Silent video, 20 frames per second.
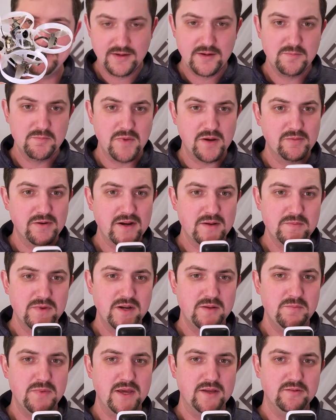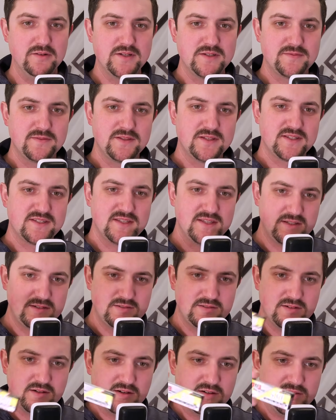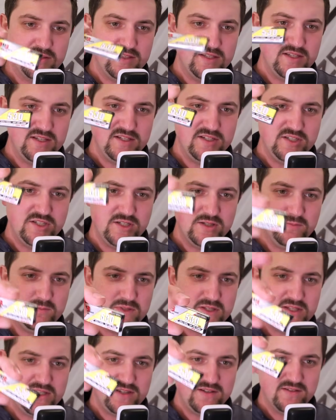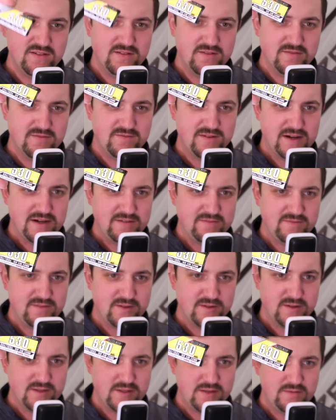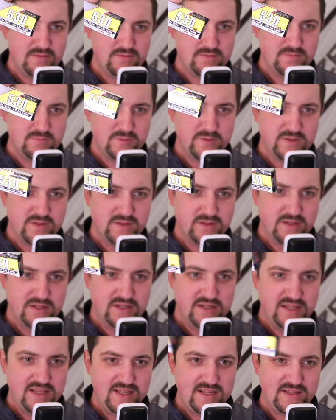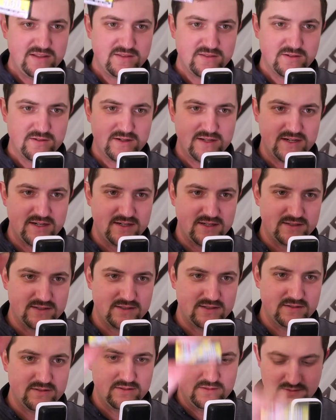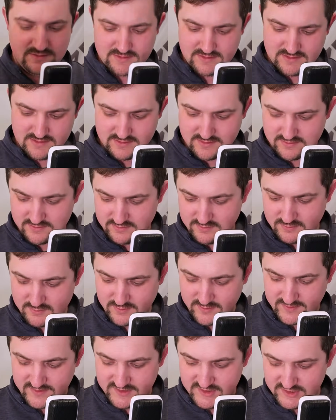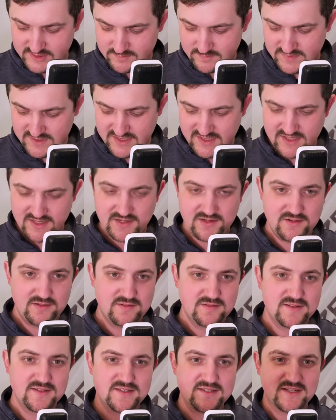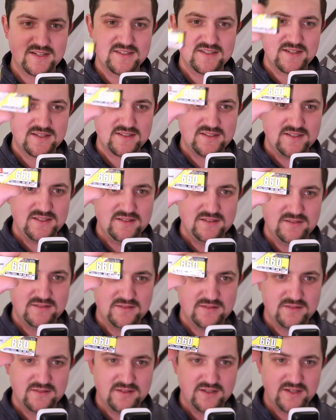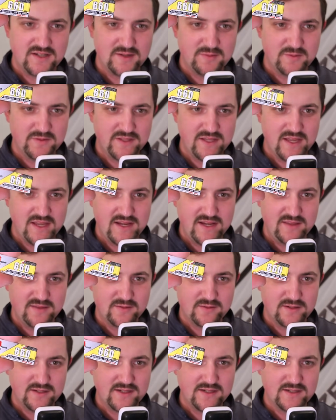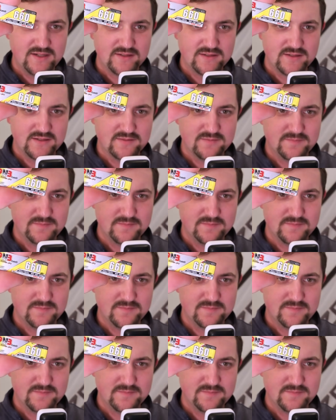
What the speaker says: My recommended batteries for this thing are the GMB 530 with an A30 connector, or the GMB 660, again with that A30 connector.